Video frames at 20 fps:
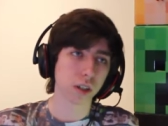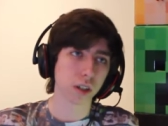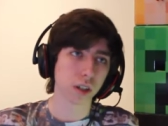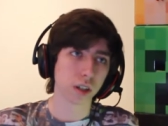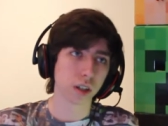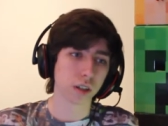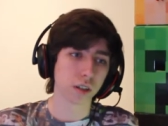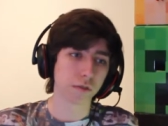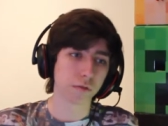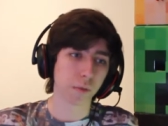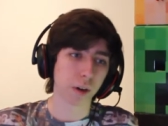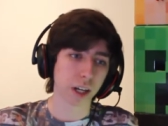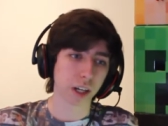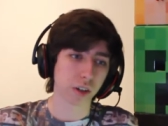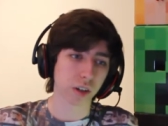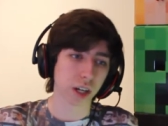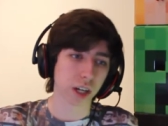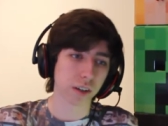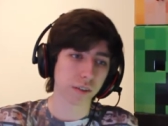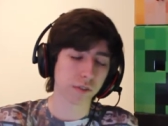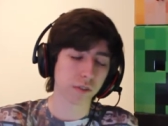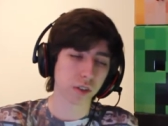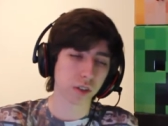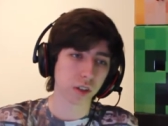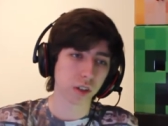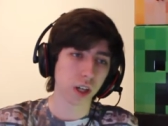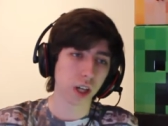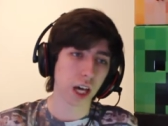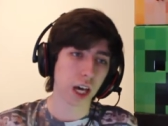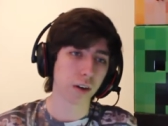of Minecraft,
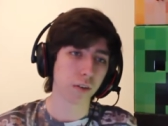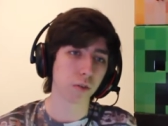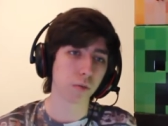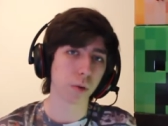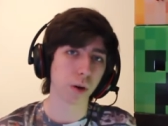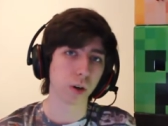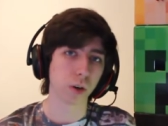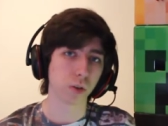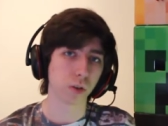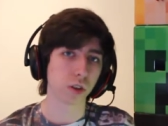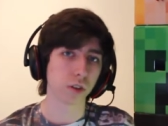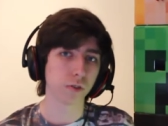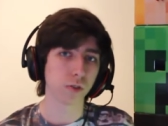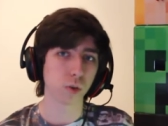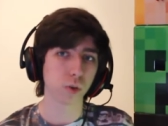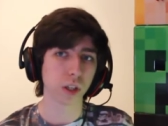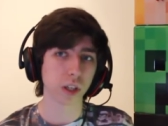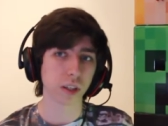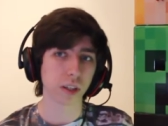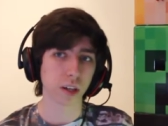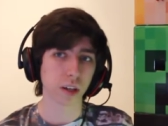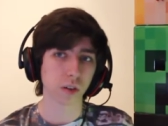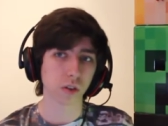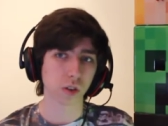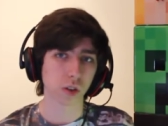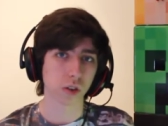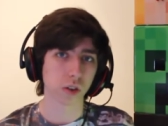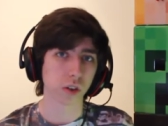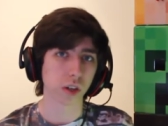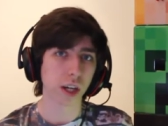I will post the full details
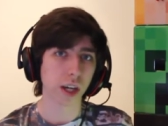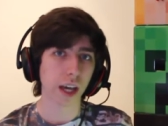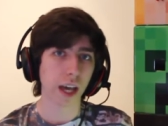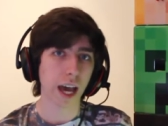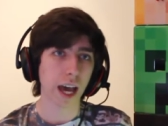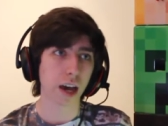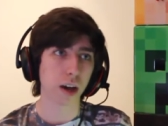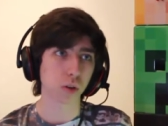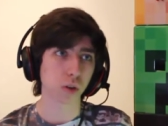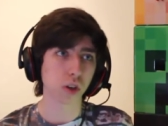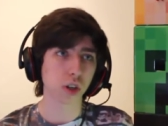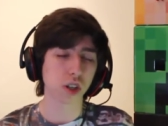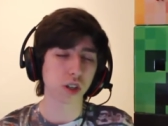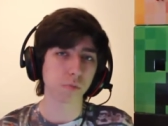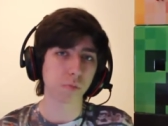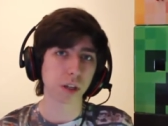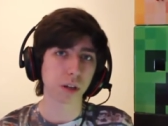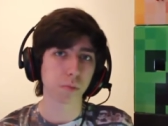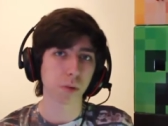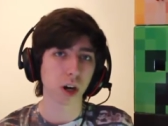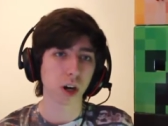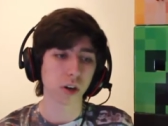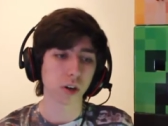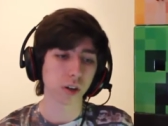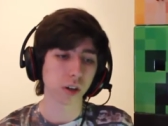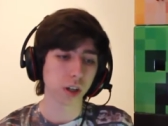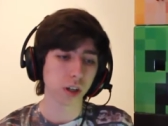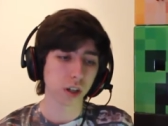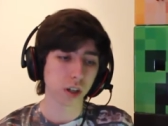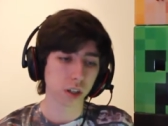on how you could be a part
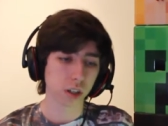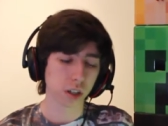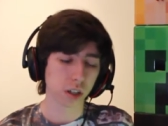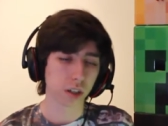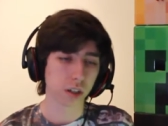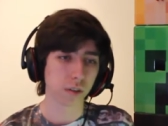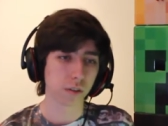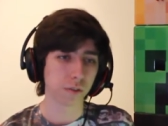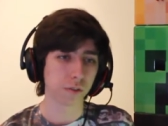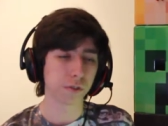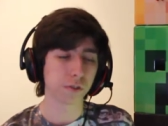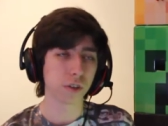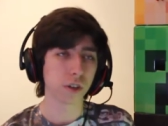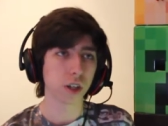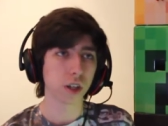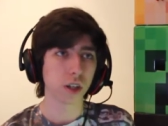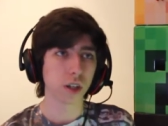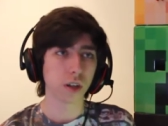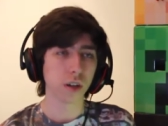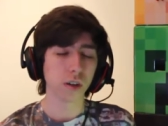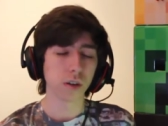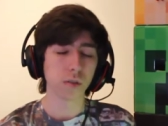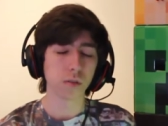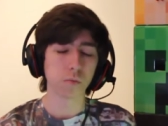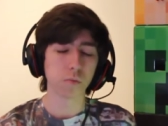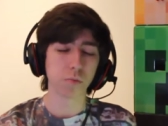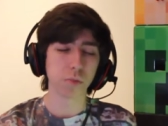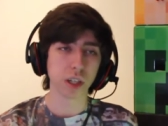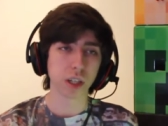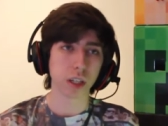of
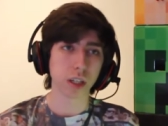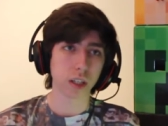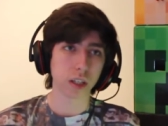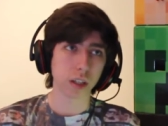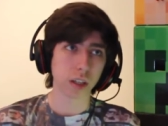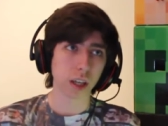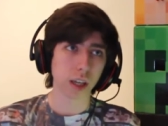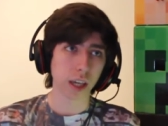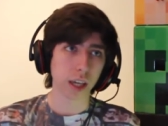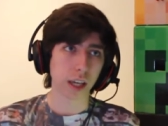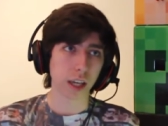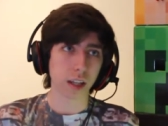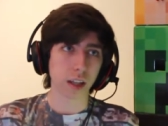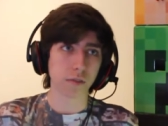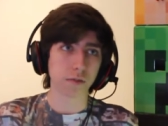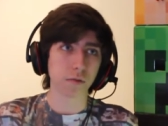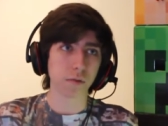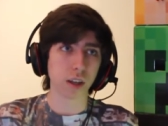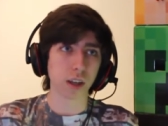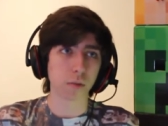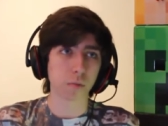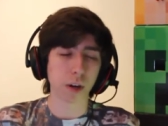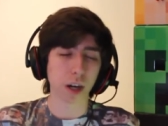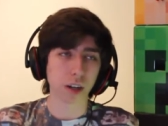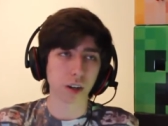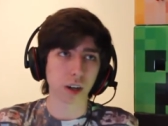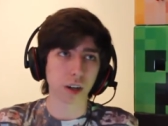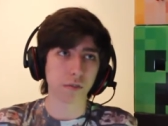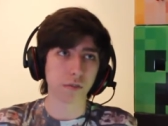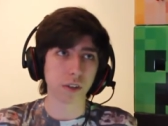being in a, in a
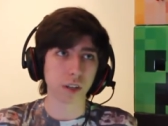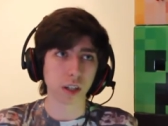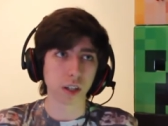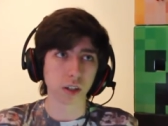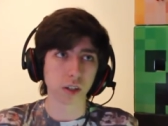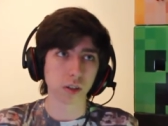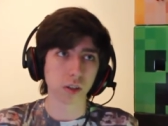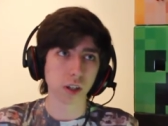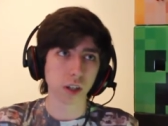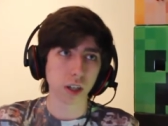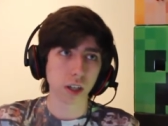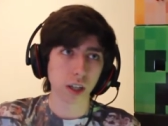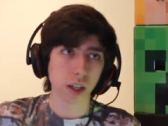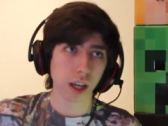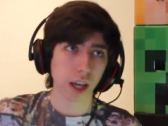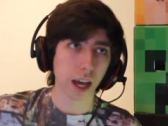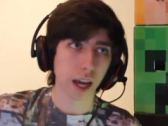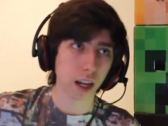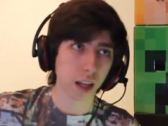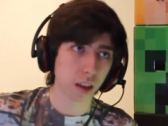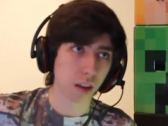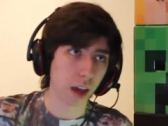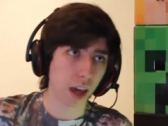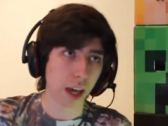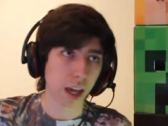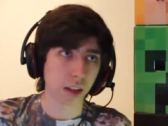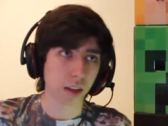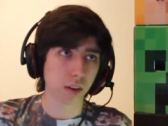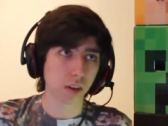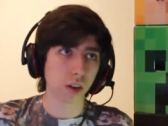Minecraft video, and at the
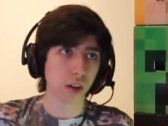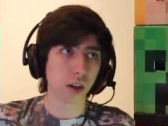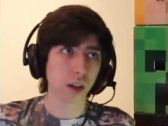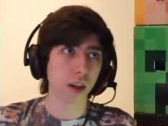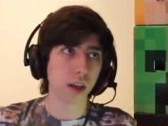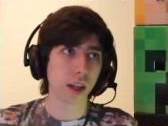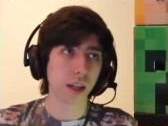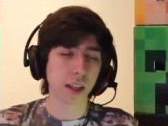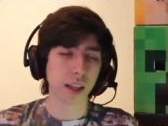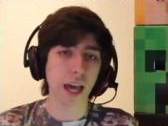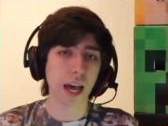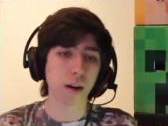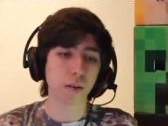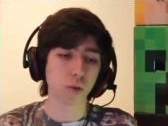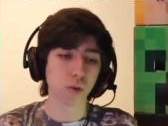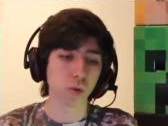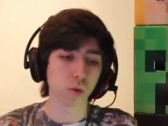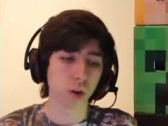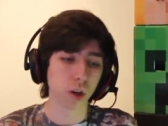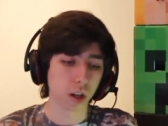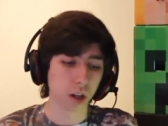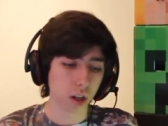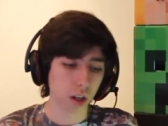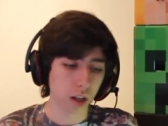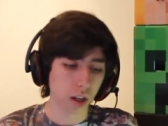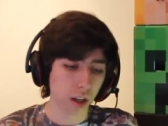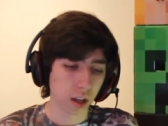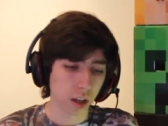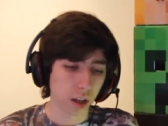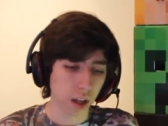end, that will,
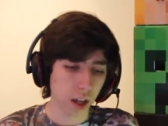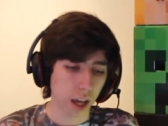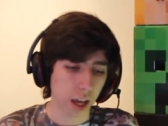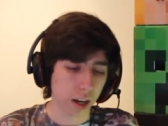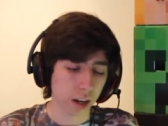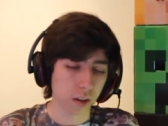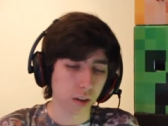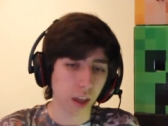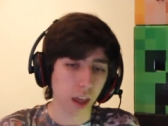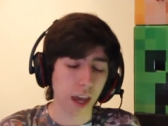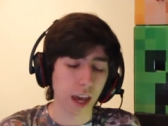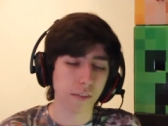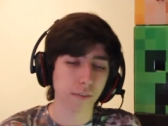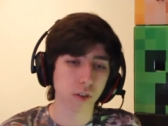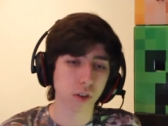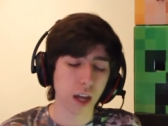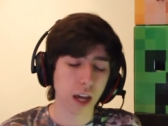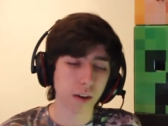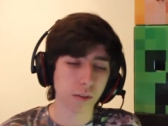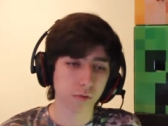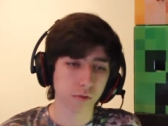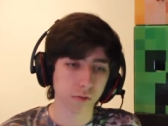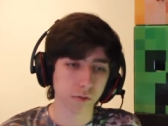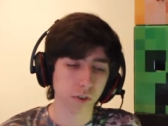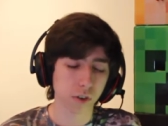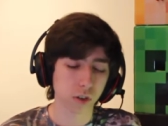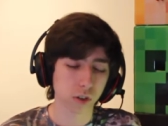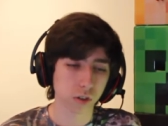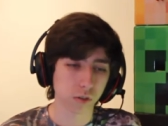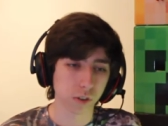and after that
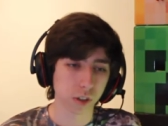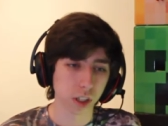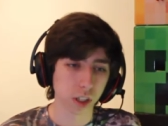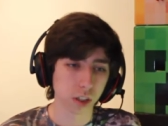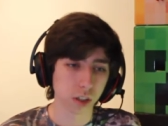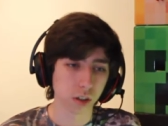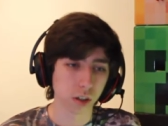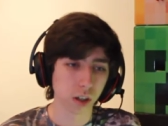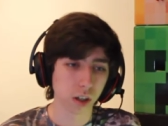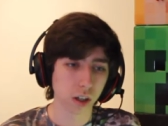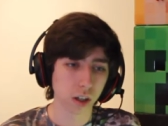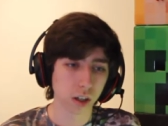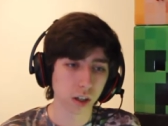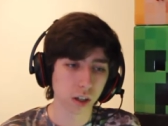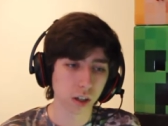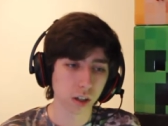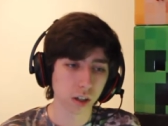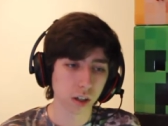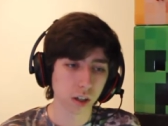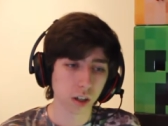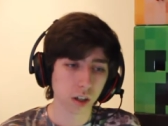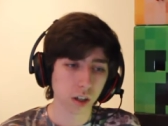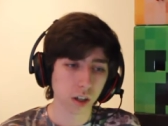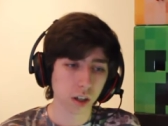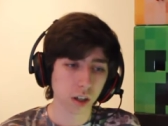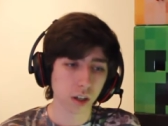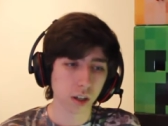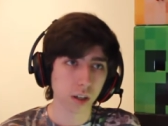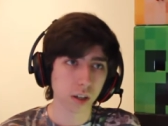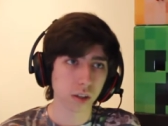first video,
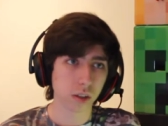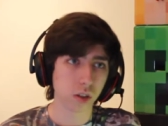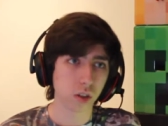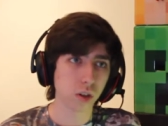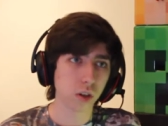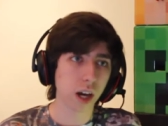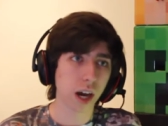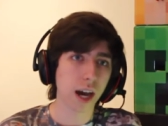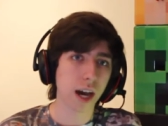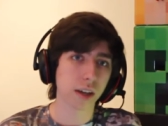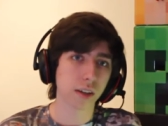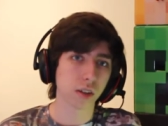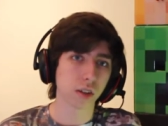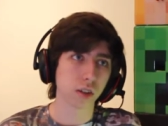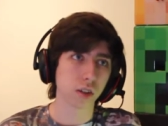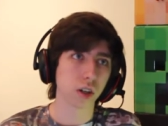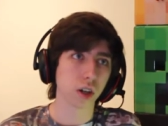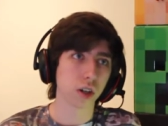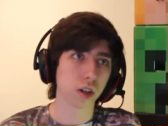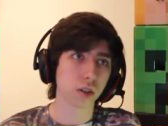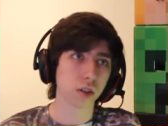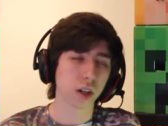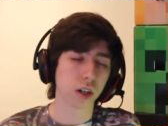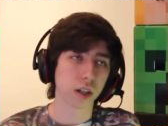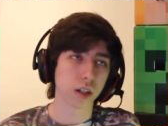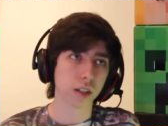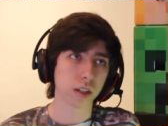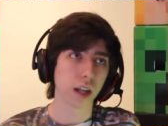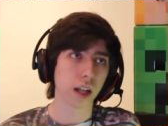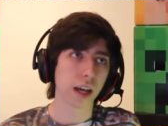you guys can go
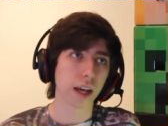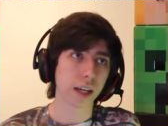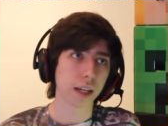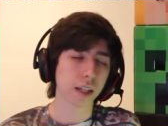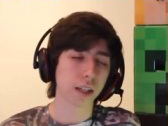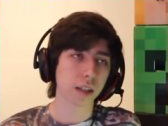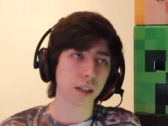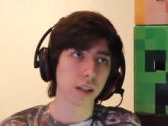on like